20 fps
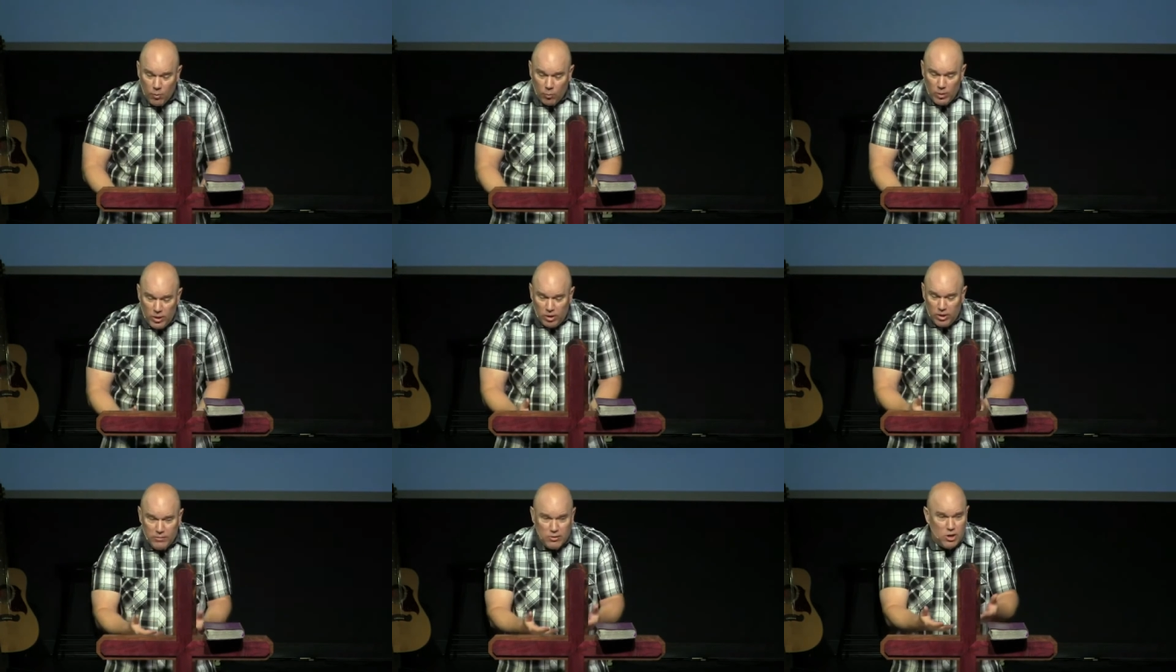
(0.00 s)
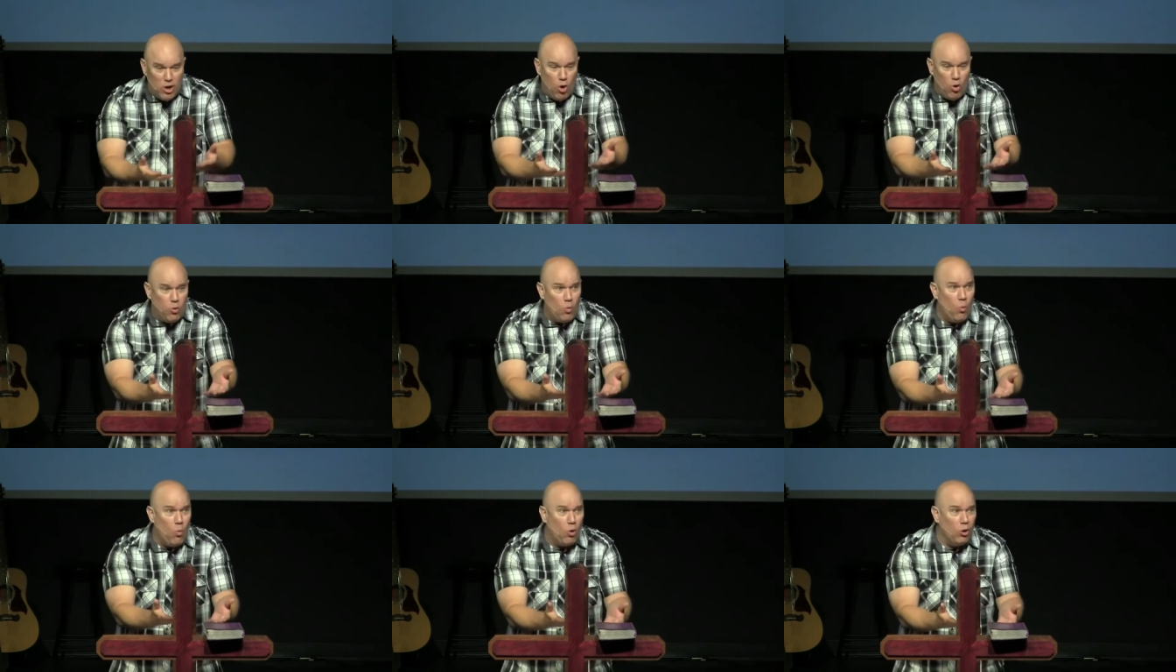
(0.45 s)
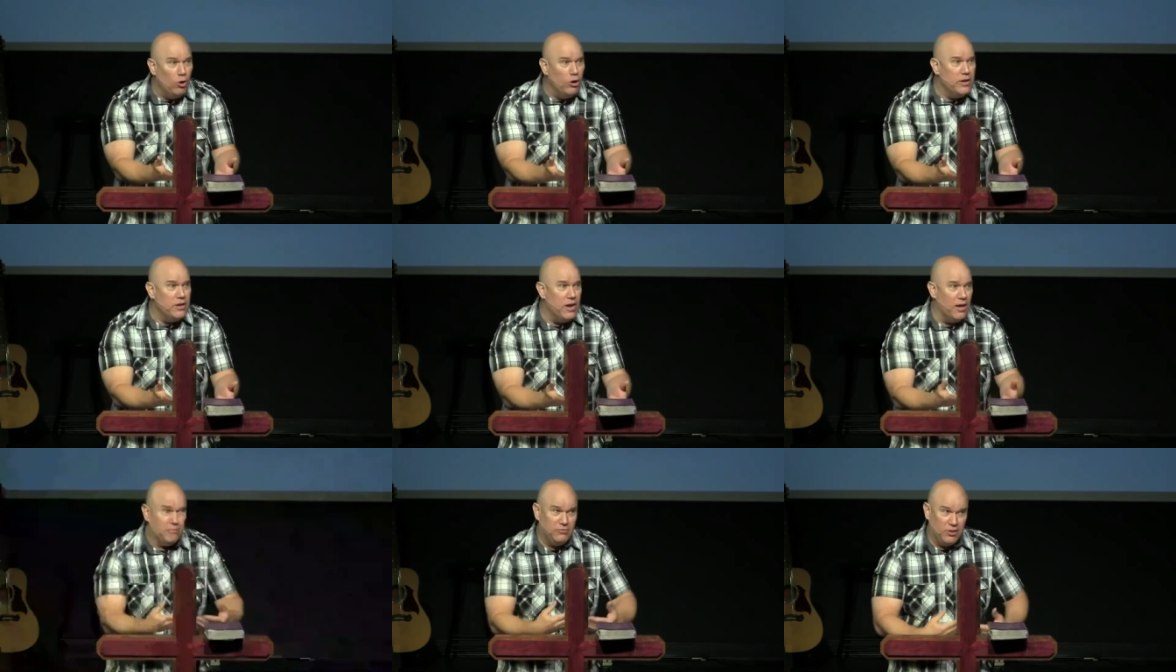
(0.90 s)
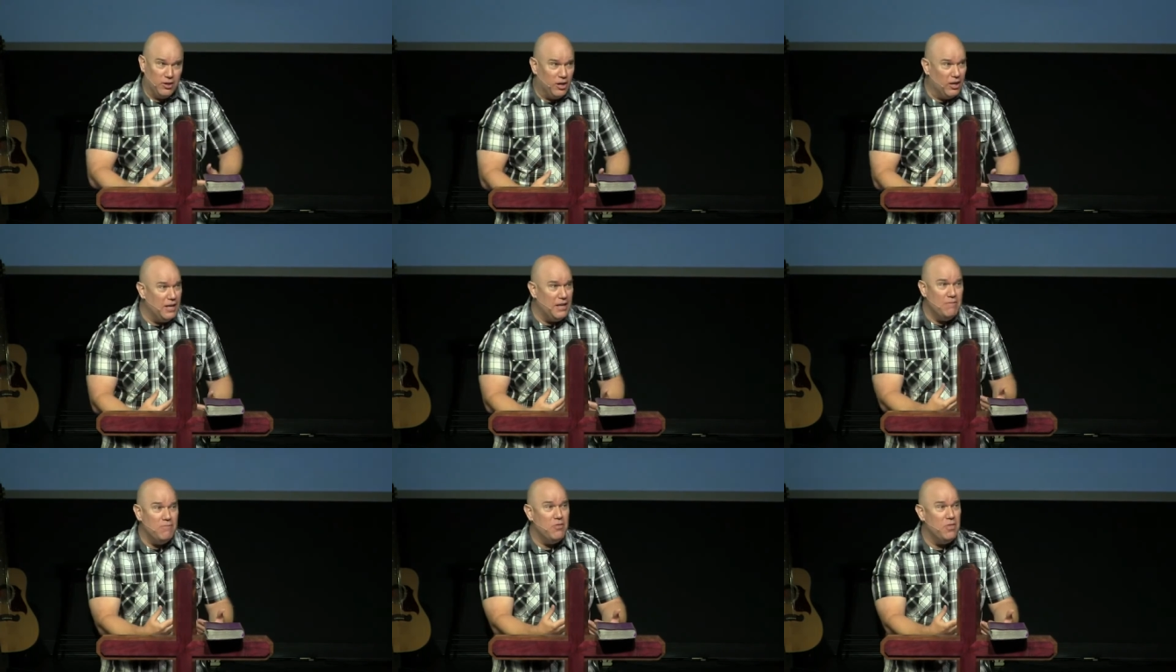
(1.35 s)
We don't even know the word enough to
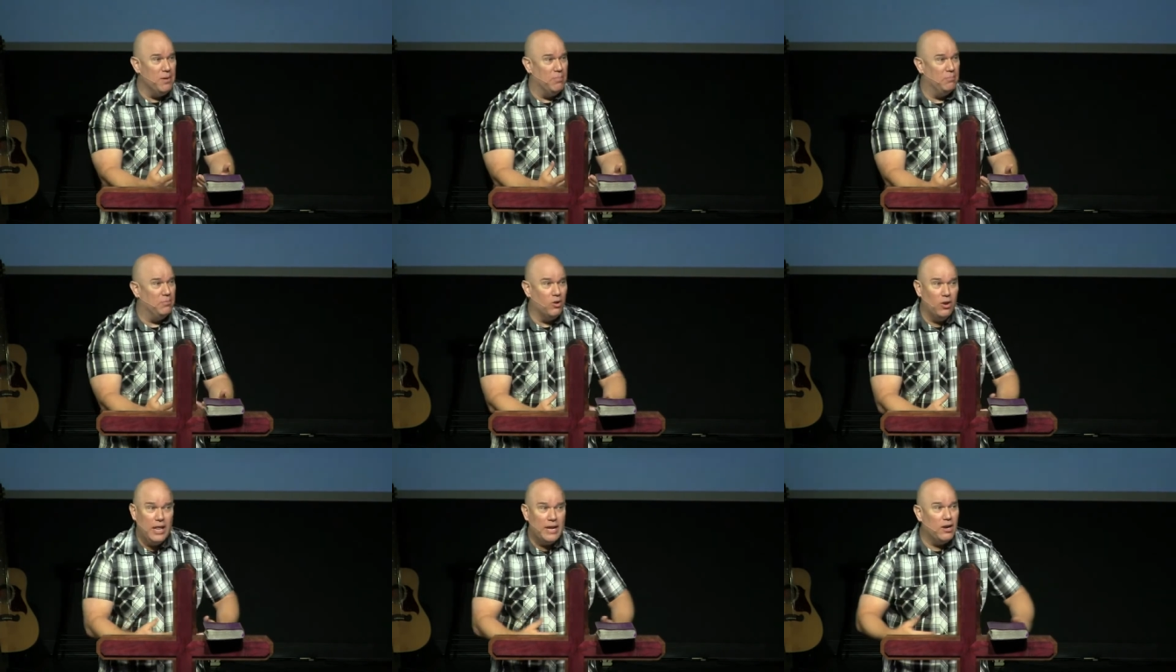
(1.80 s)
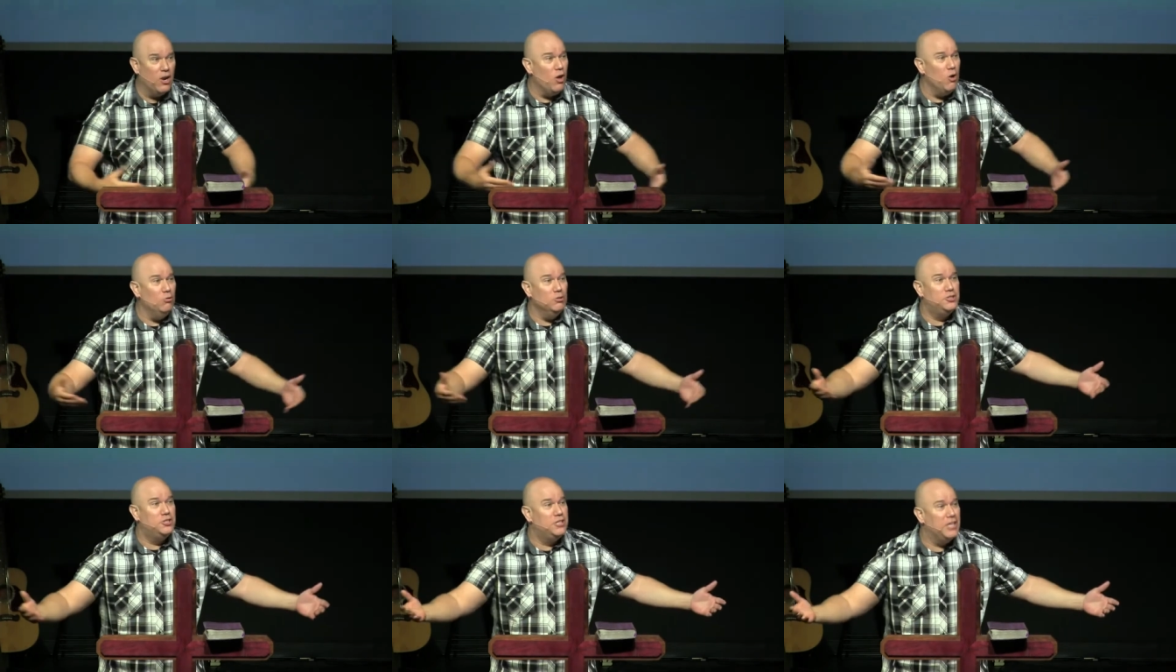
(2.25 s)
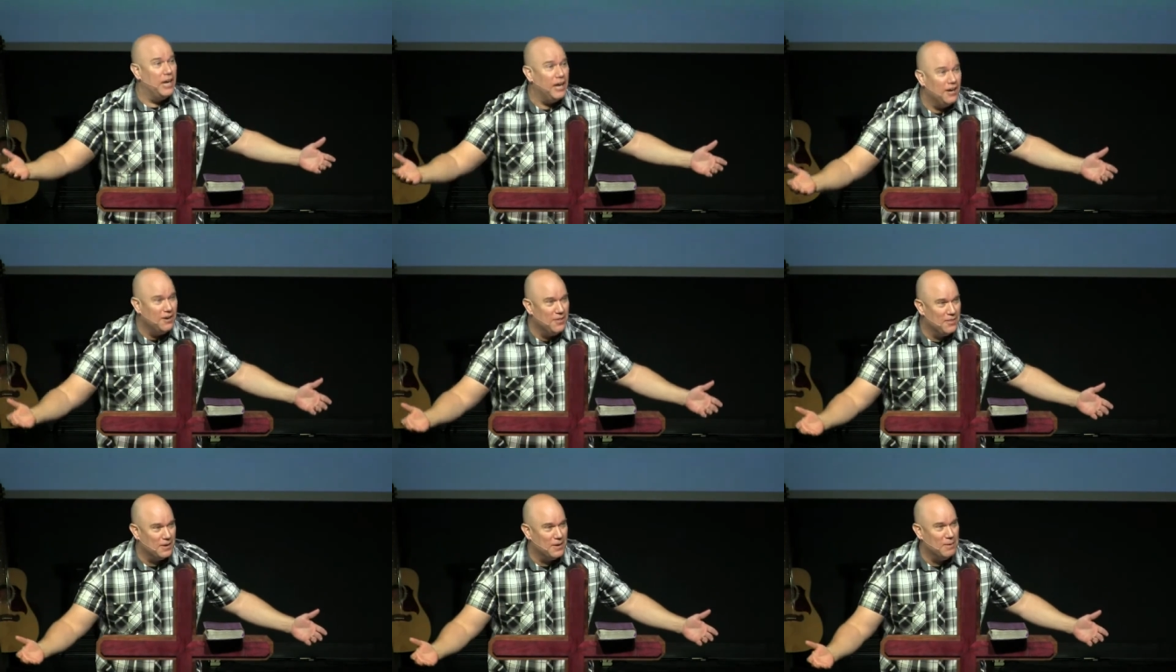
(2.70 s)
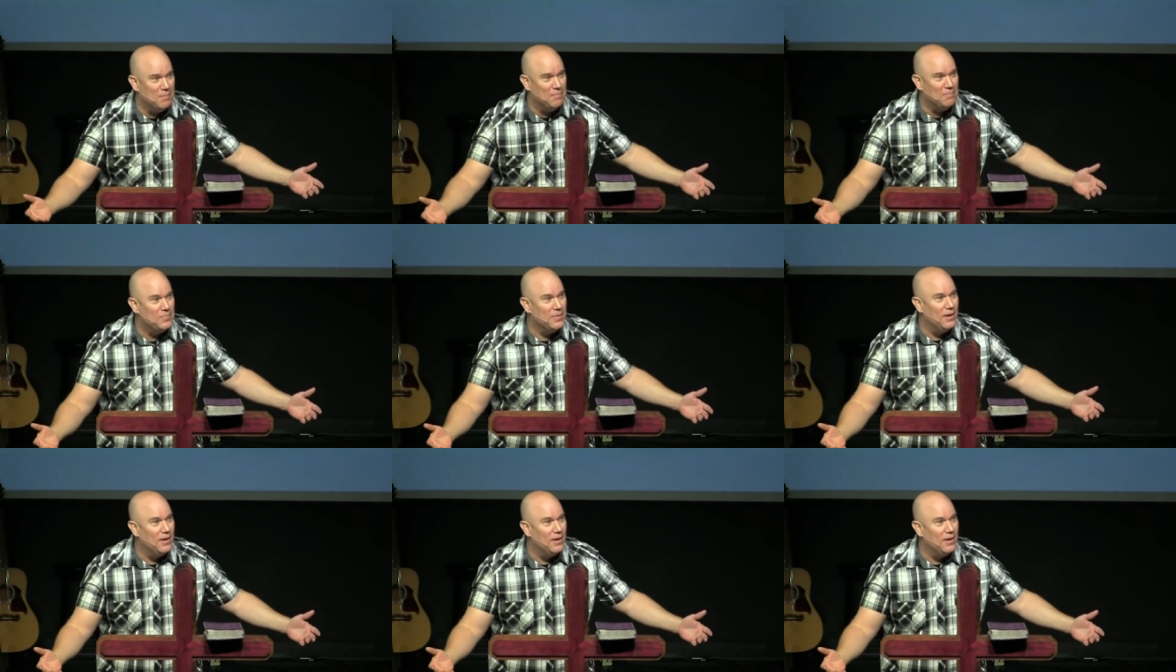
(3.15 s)
live them, let alone share them.